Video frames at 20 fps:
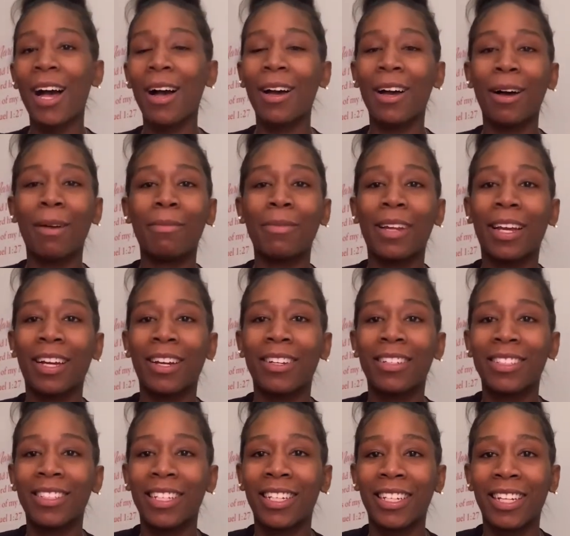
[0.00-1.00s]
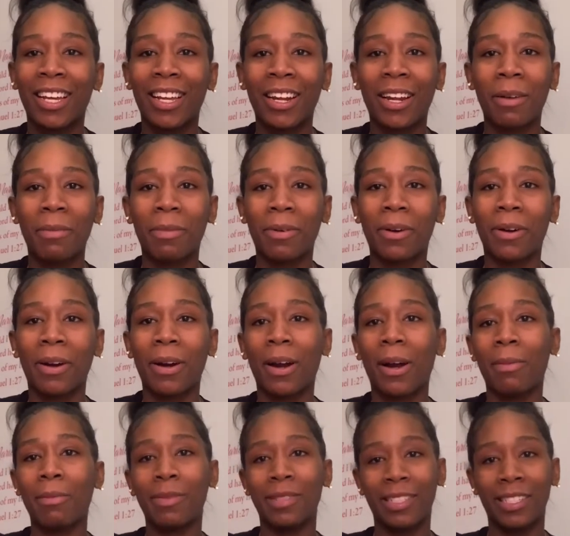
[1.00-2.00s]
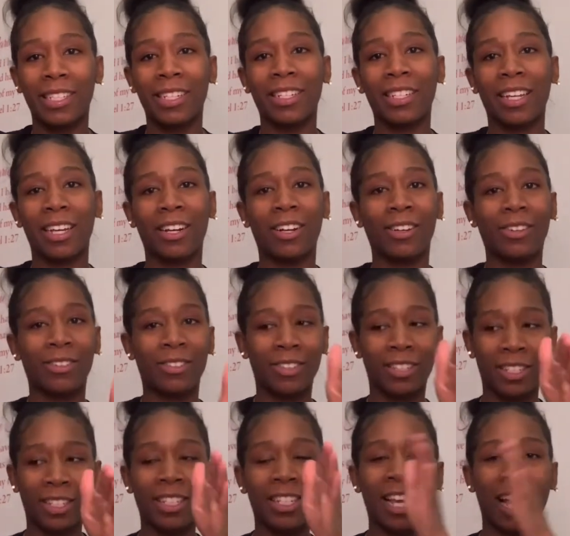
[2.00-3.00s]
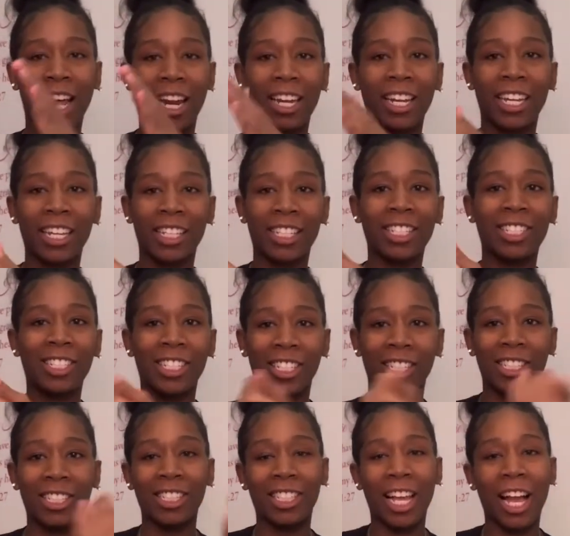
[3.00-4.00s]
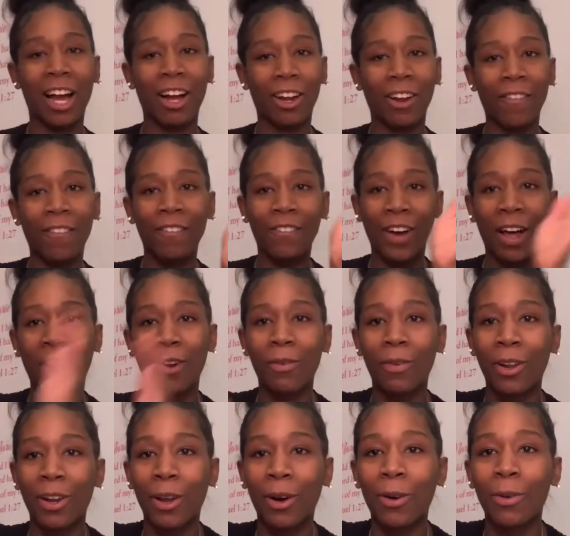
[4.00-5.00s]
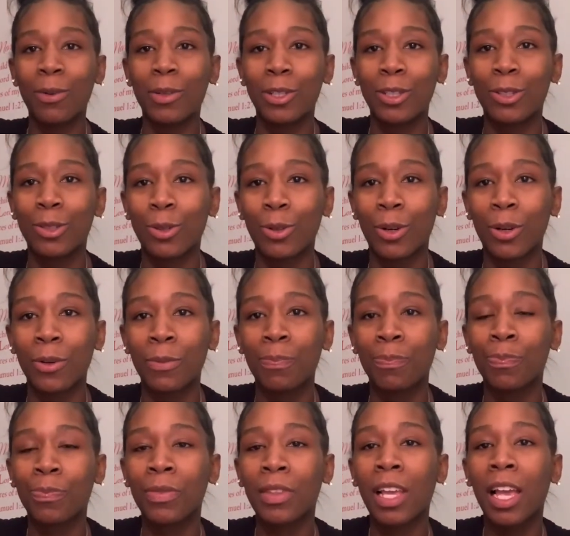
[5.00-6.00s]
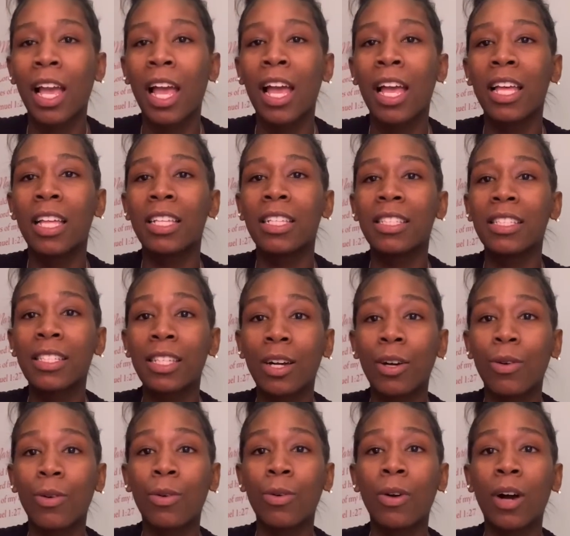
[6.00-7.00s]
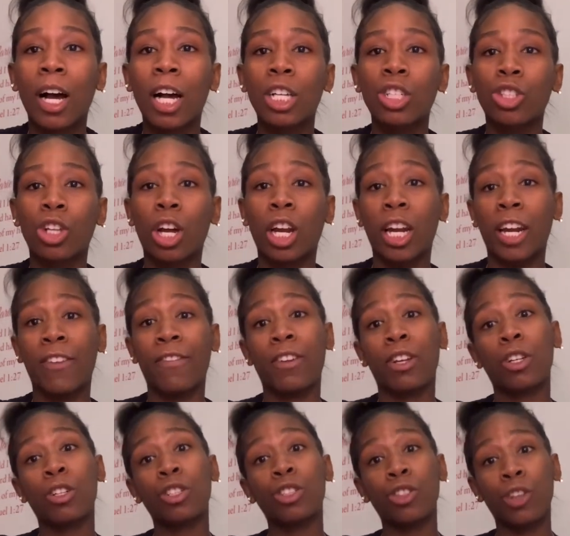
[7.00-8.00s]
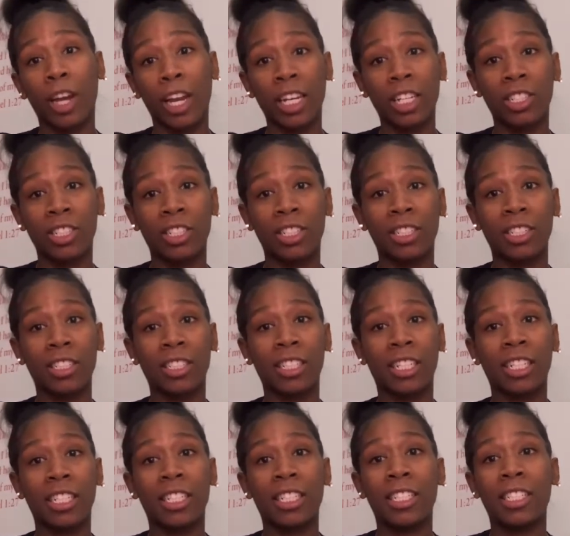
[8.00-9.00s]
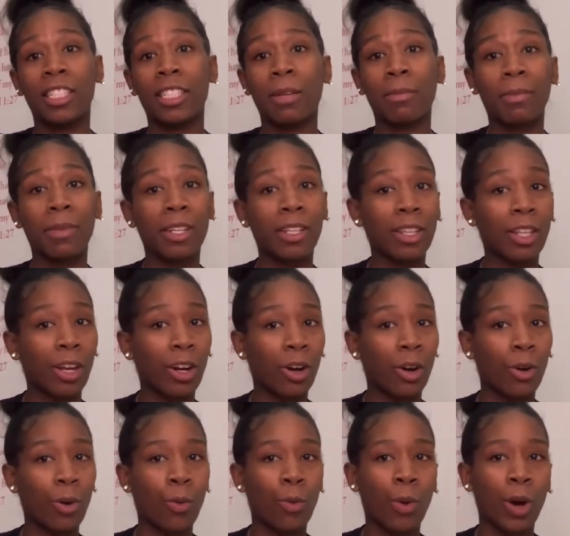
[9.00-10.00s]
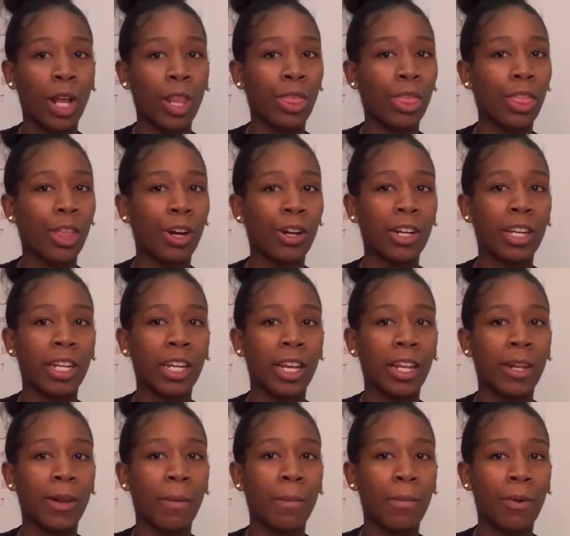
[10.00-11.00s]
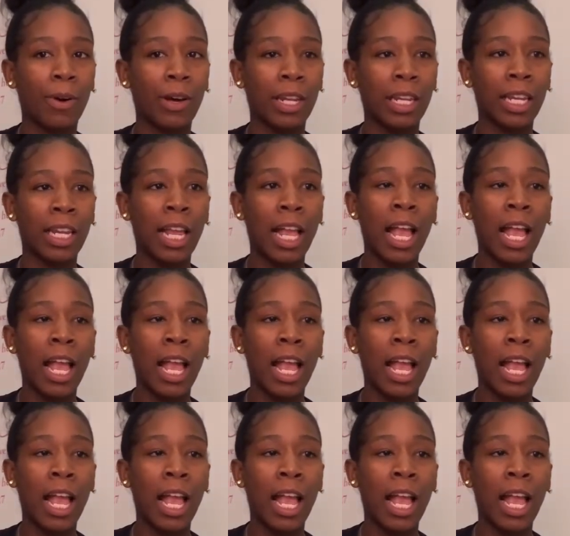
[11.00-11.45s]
I'm not gonna tell y'all that far. I'm gonna tell y'all y'all to get the gist, Y'all follow along with the story. So I started having contractions December 3rd, 1.30 in the morning.